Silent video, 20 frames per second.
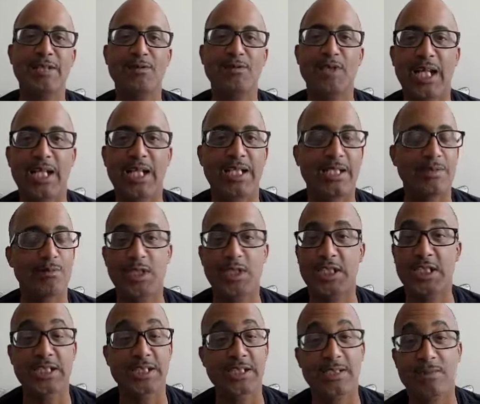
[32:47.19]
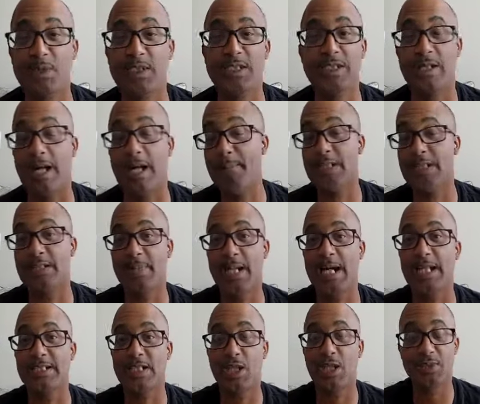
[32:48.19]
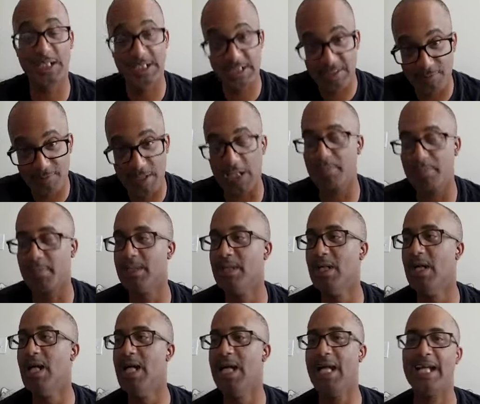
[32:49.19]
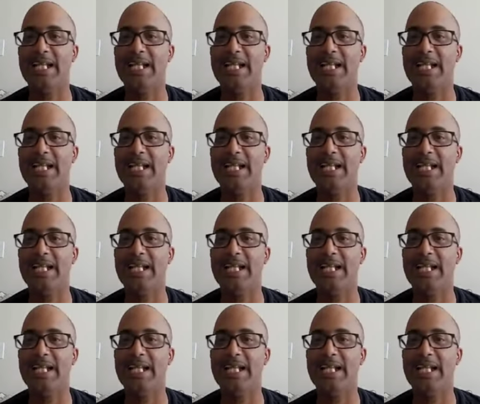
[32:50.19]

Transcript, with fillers: he and which he's which I'm just being honest, coach, he's developing,